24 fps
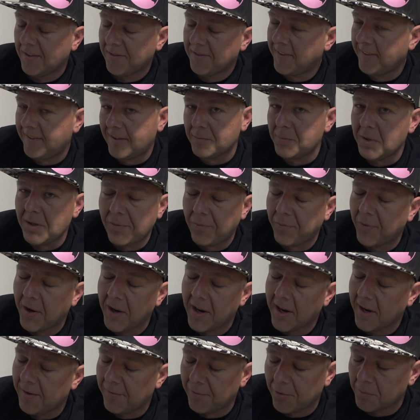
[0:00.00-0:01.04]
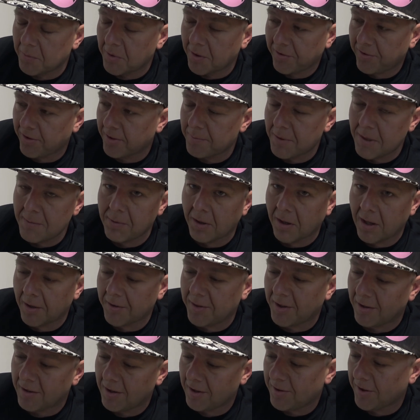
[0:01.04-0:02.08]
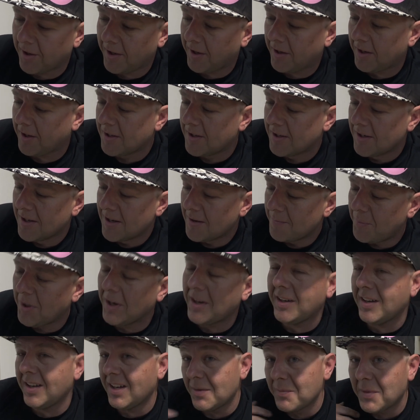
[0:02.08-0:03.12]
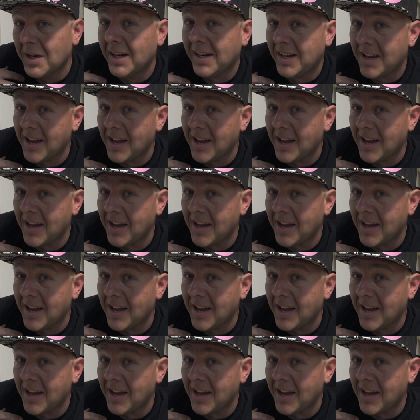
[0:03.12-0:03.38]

This would be fine for most of the people out there, I think. But in my